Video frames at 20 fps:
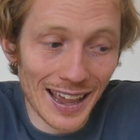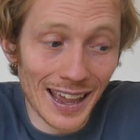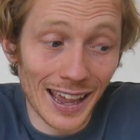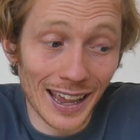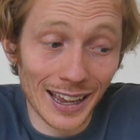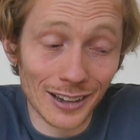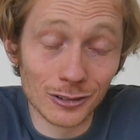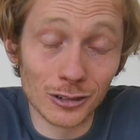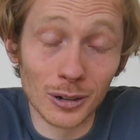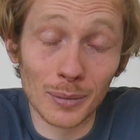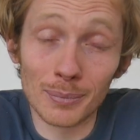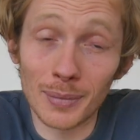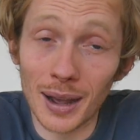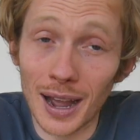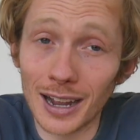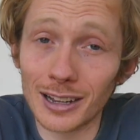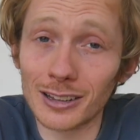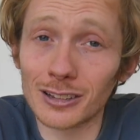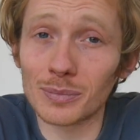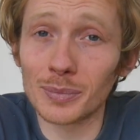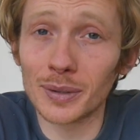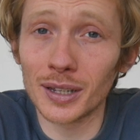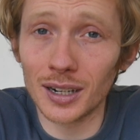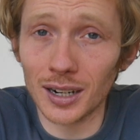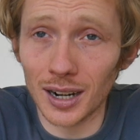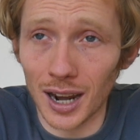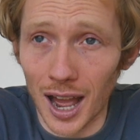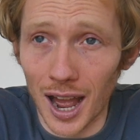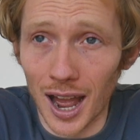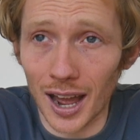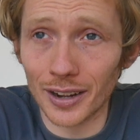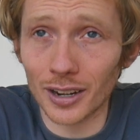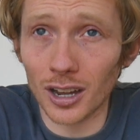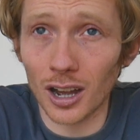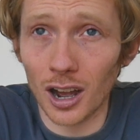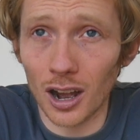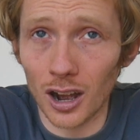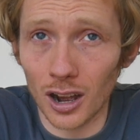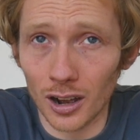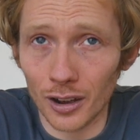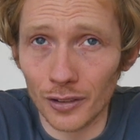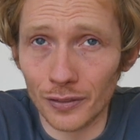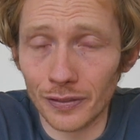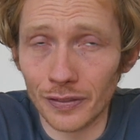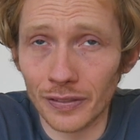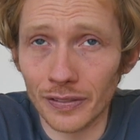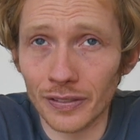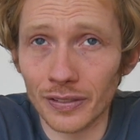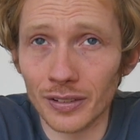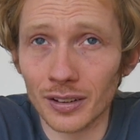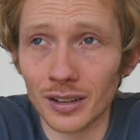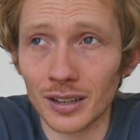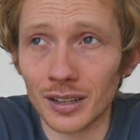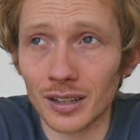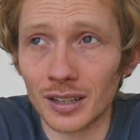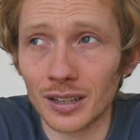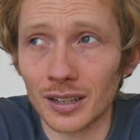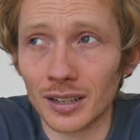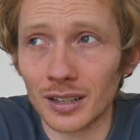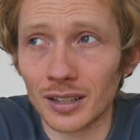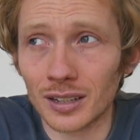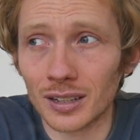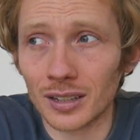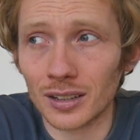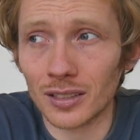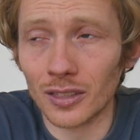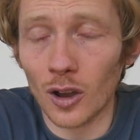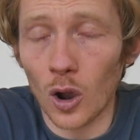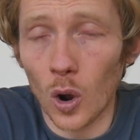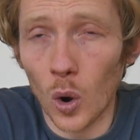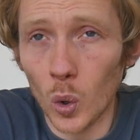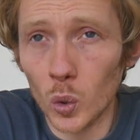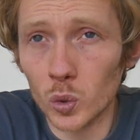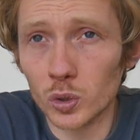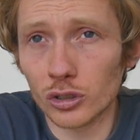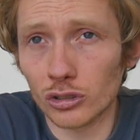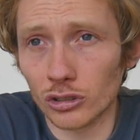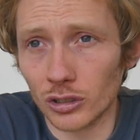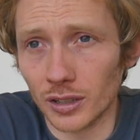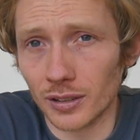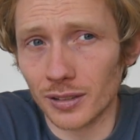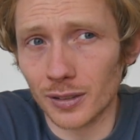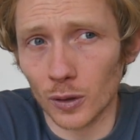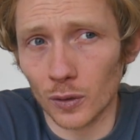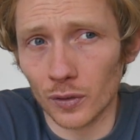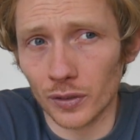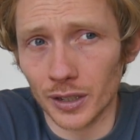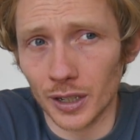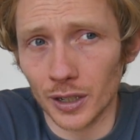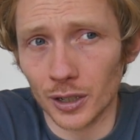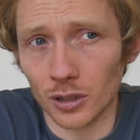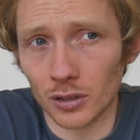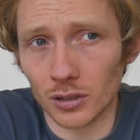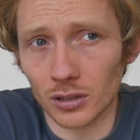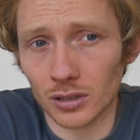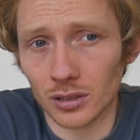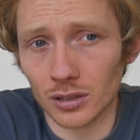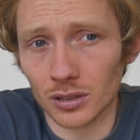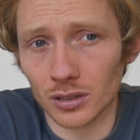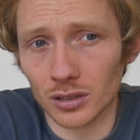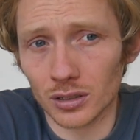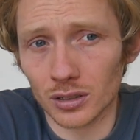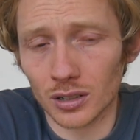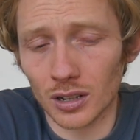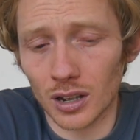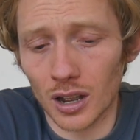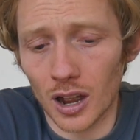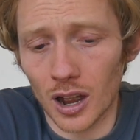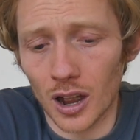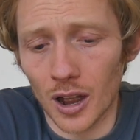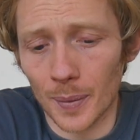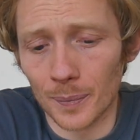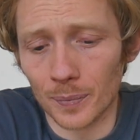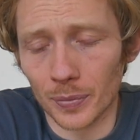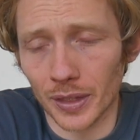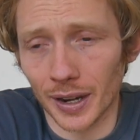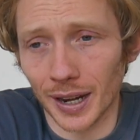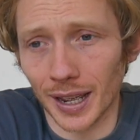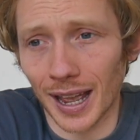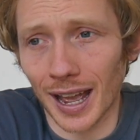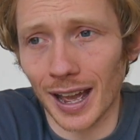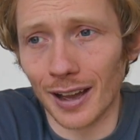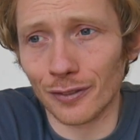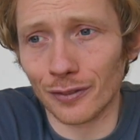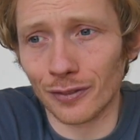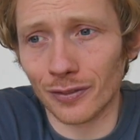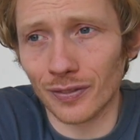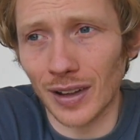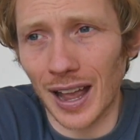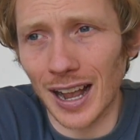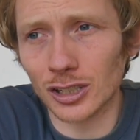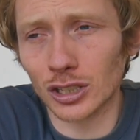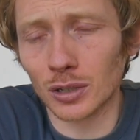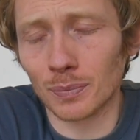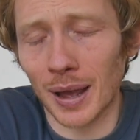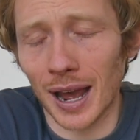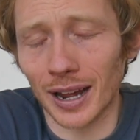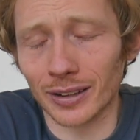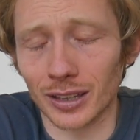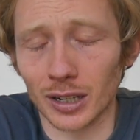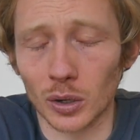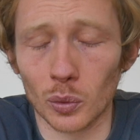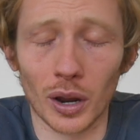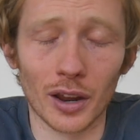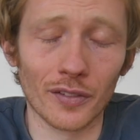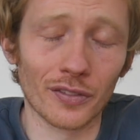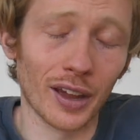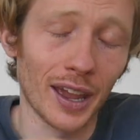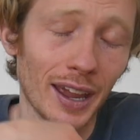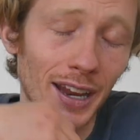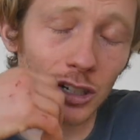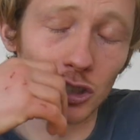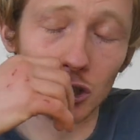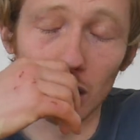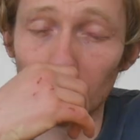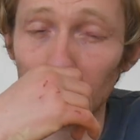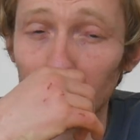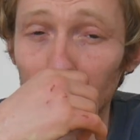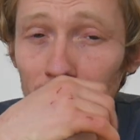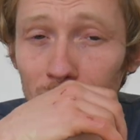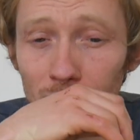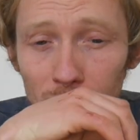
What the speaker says: reminds me a lot of the old tree Silvanito that I have. I actually packed it away for aging.